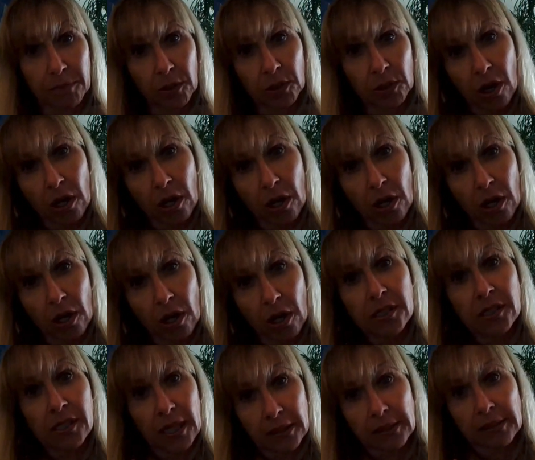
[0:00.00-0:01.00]
the blue
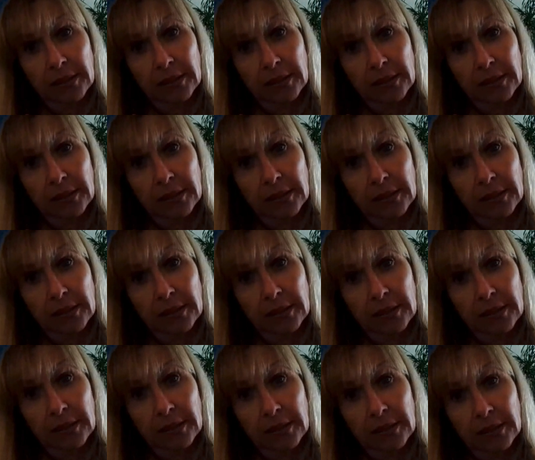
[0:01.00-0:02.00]
collars that
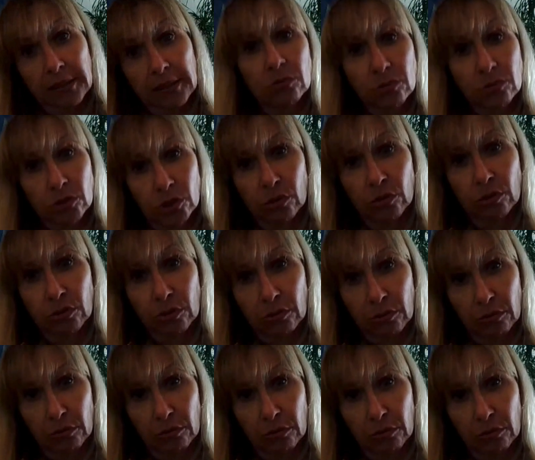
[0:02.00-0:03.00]
needed to go
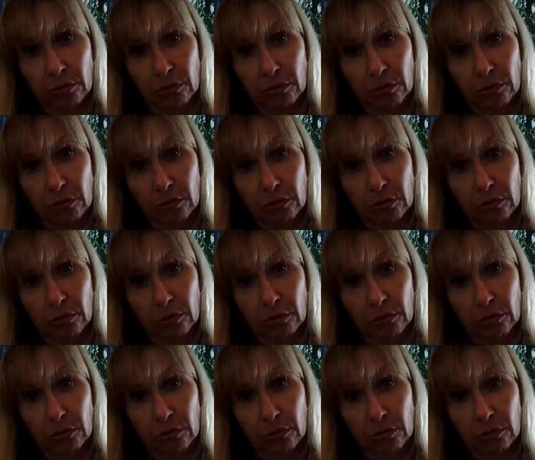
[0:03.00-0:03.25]
to